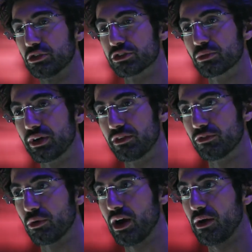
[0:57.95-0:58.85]
your
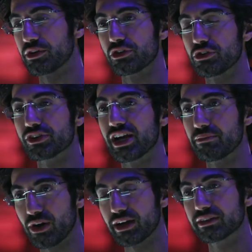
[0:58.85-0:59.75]
24 hours or your
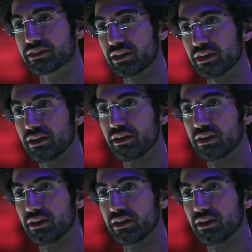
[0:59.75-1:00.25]
time practicing?